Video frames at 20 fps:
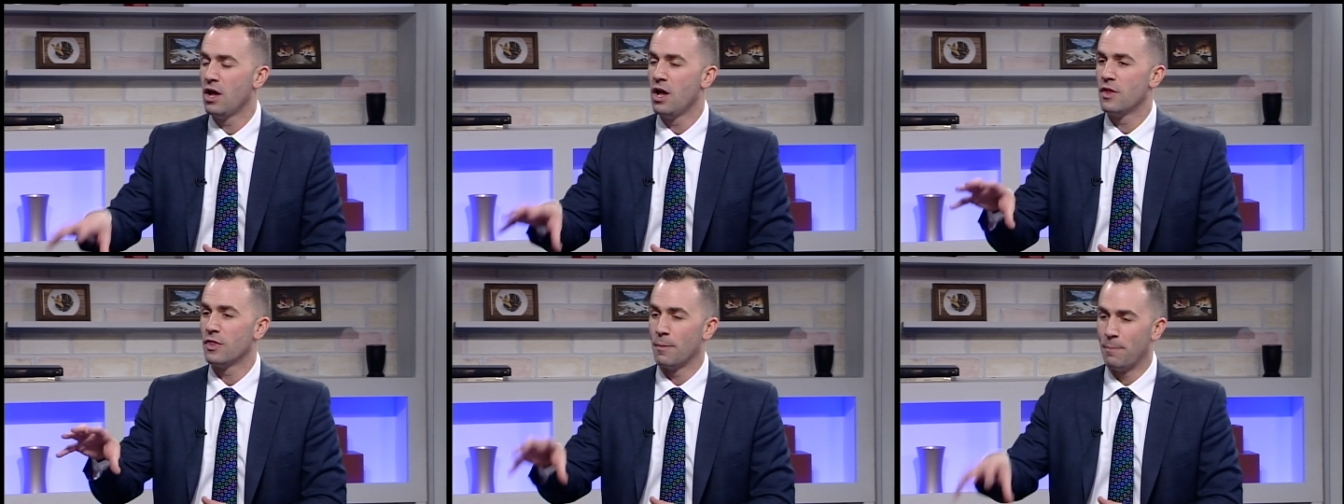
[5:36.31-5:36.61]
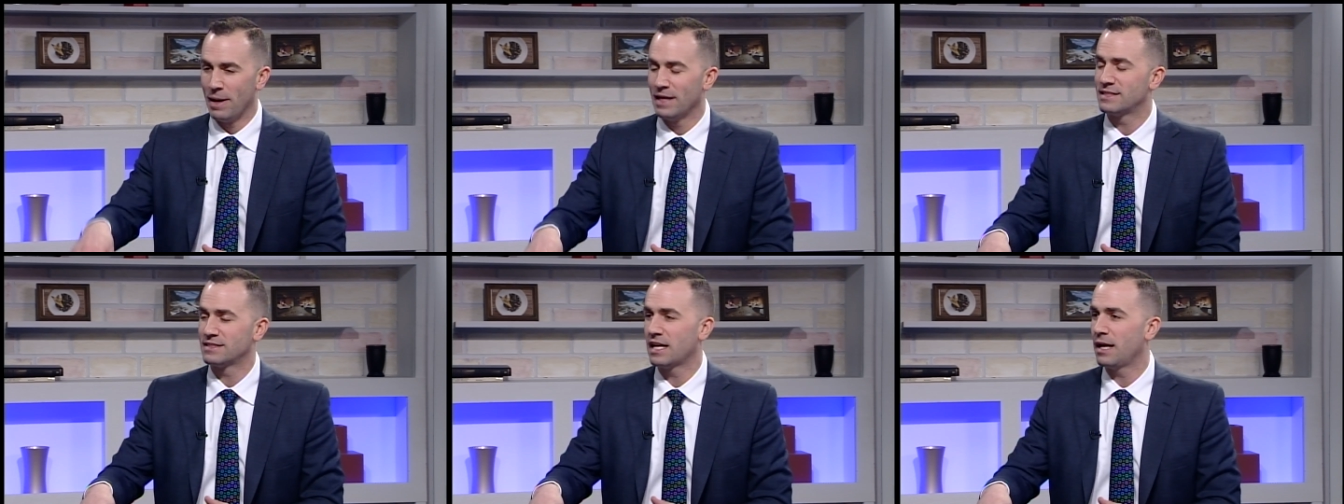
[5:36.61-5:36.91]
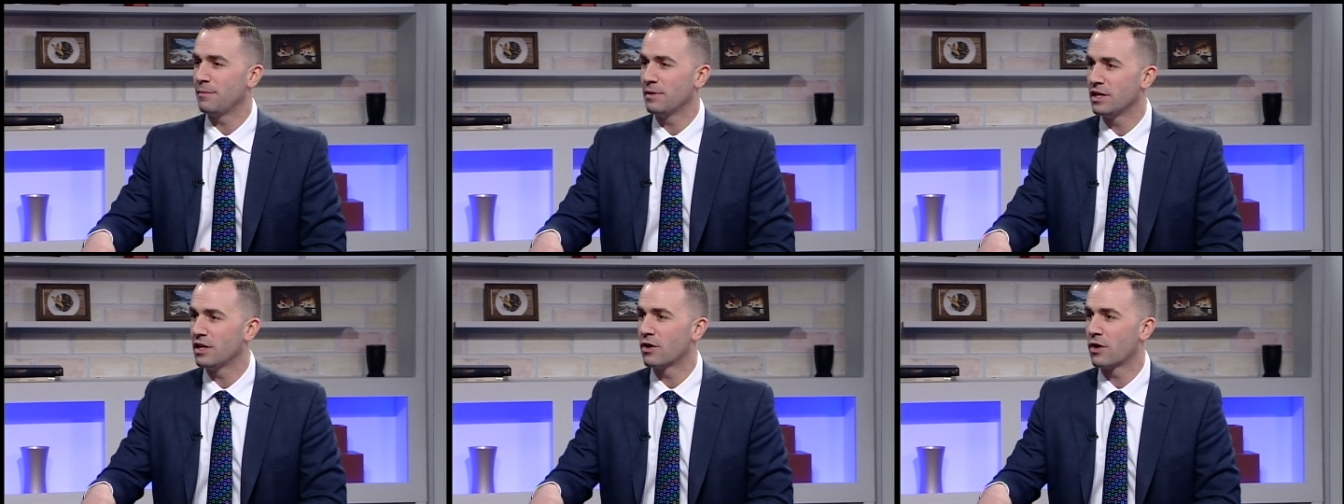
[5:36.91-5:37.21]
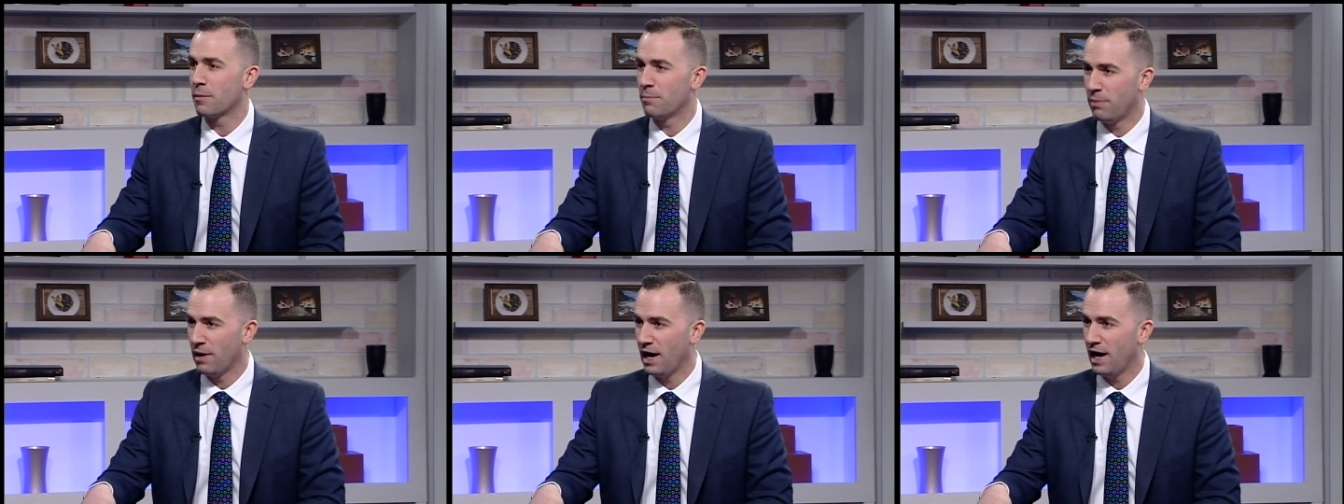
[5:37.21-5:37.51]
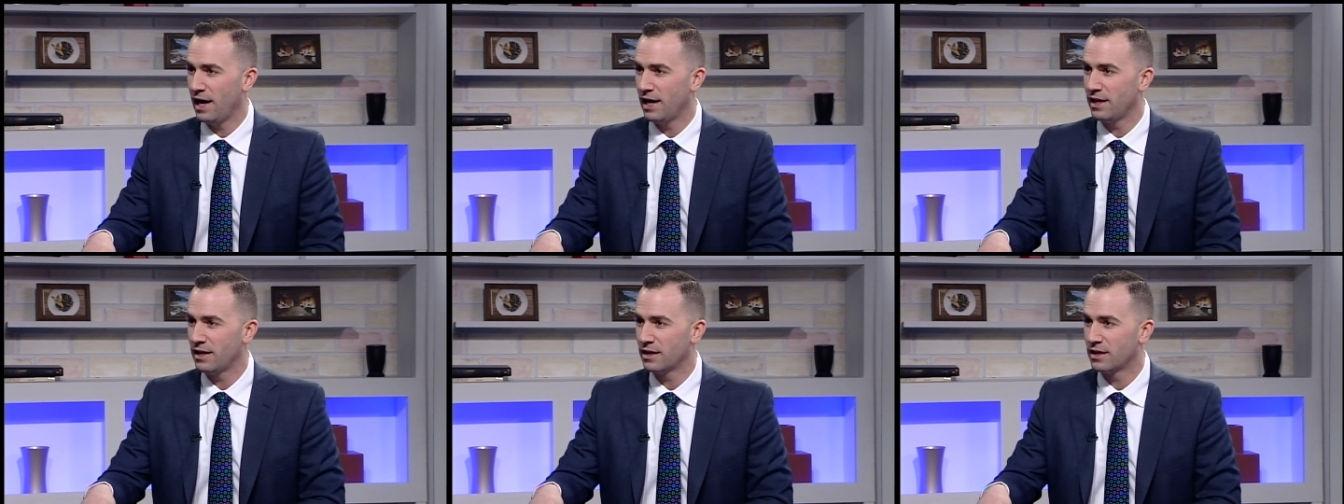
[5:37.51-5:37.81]
The best time of year to
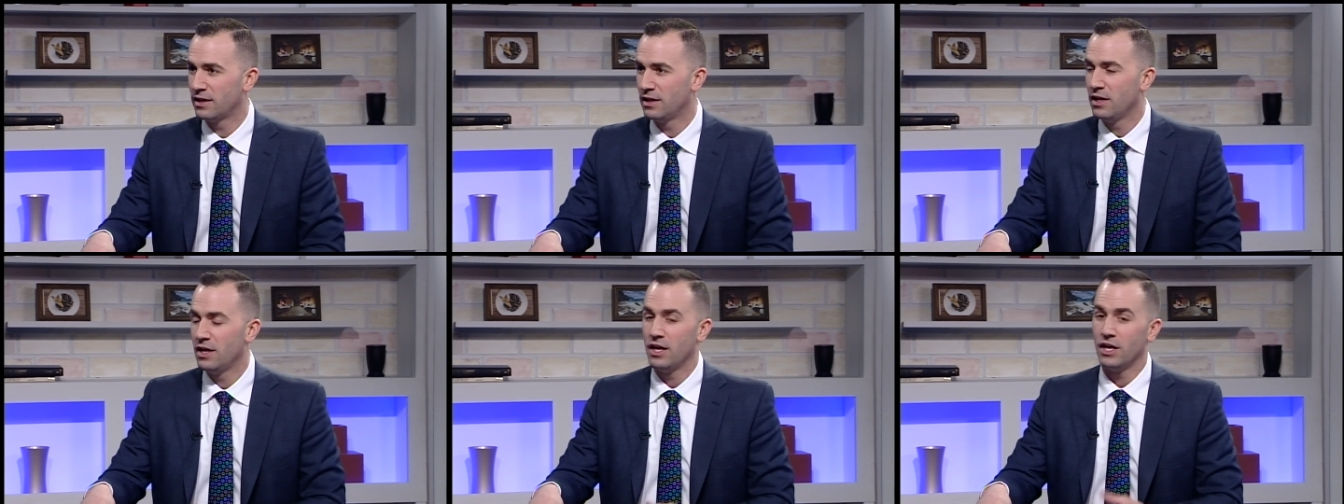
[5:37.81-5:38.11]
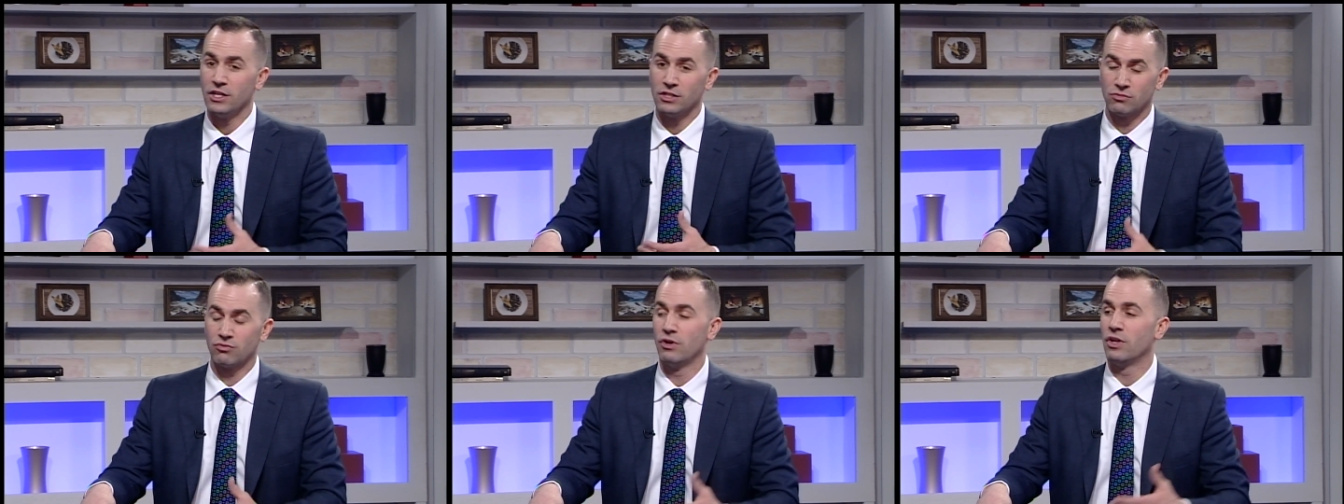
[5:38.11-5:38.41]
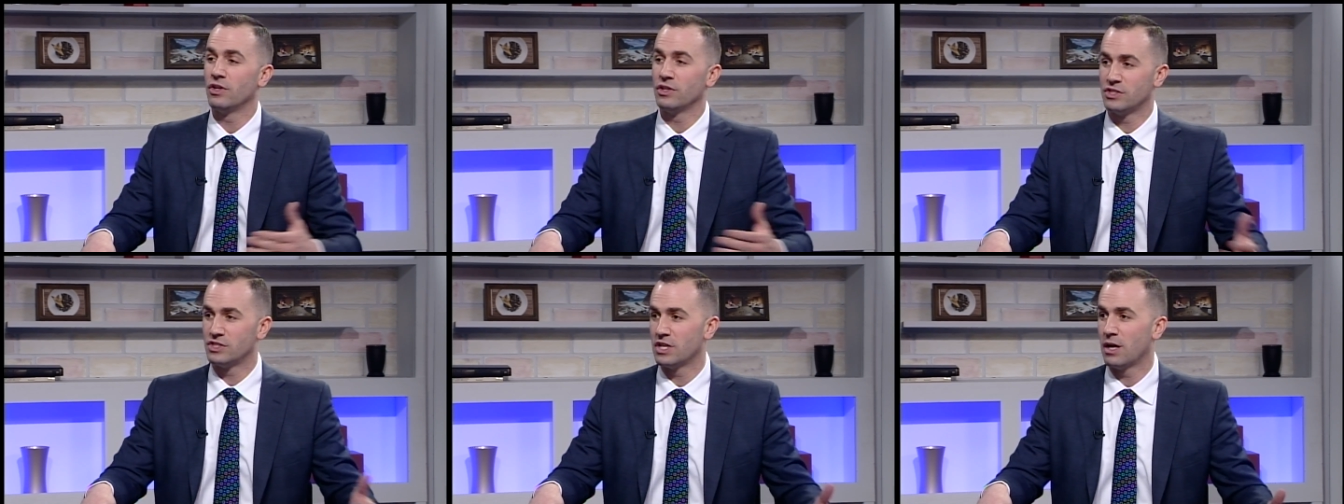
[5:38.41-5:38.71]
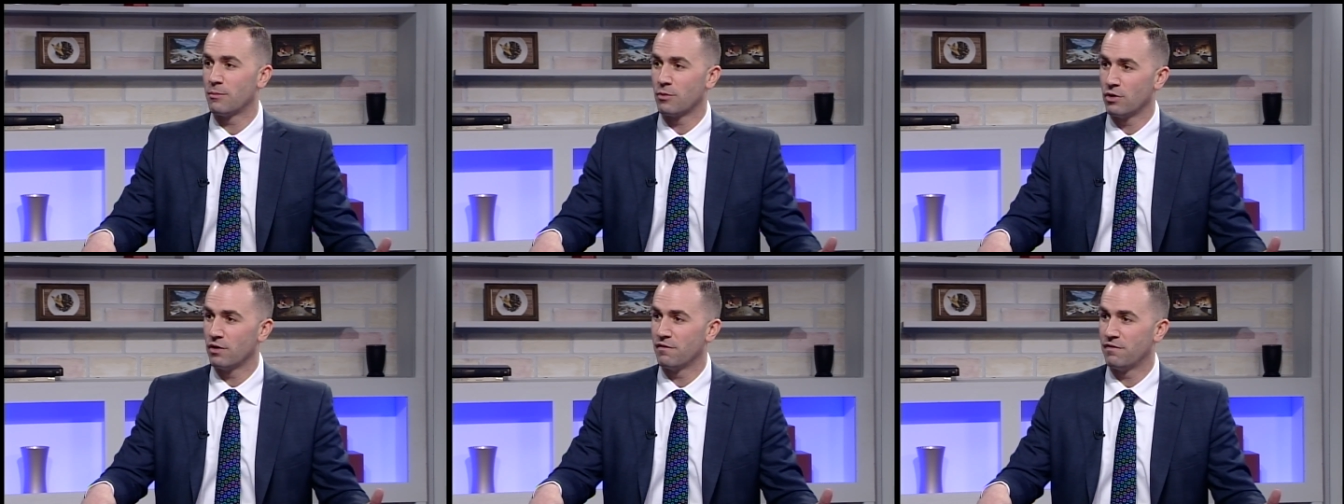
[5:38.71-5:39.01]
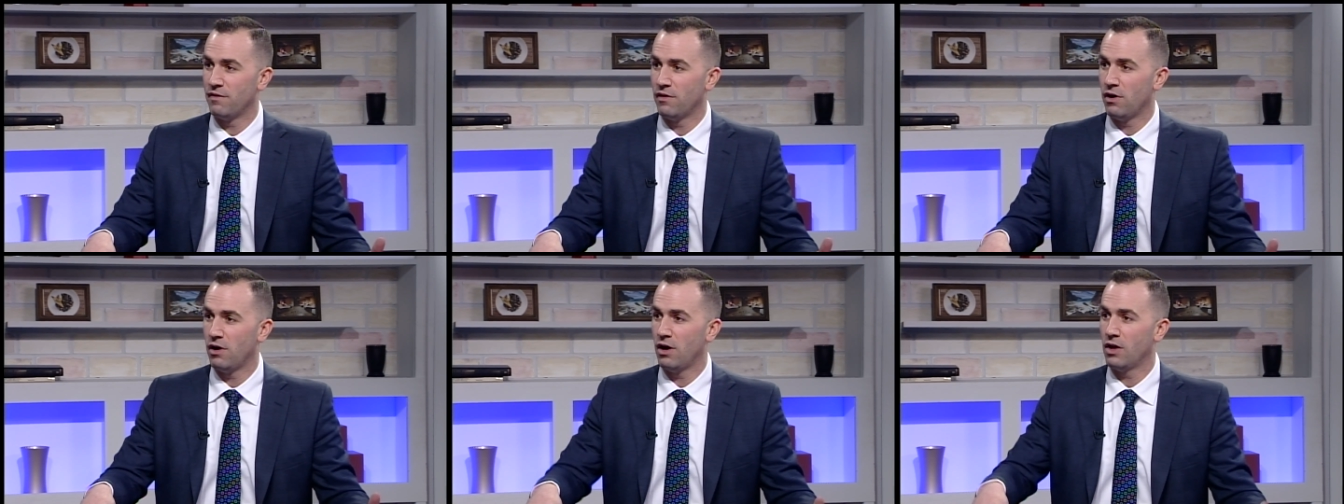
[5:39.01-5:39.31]
buy is really summer and
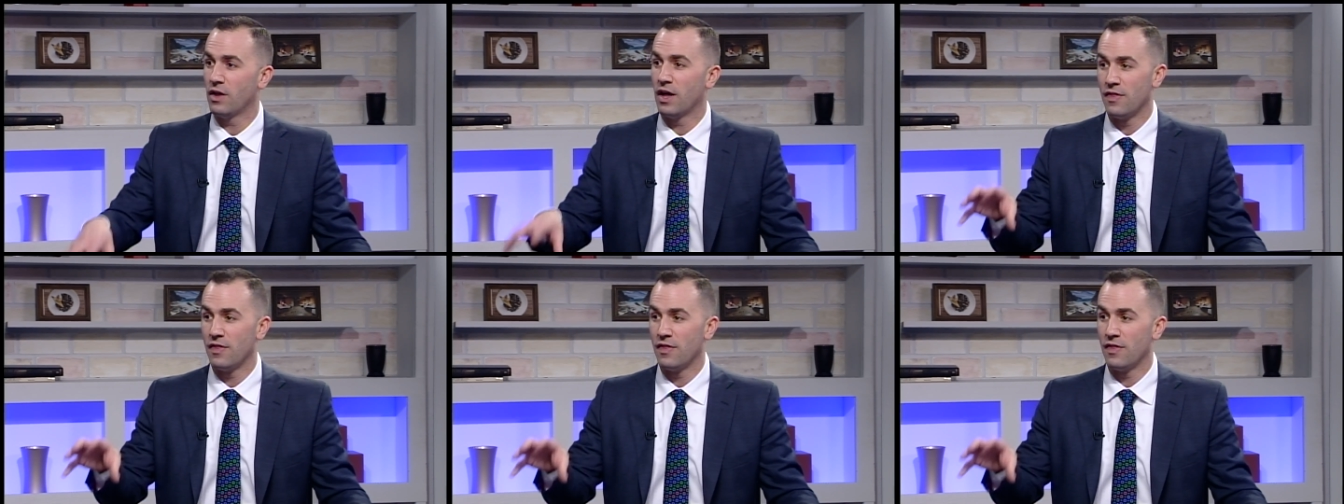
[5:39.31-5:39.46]
fall,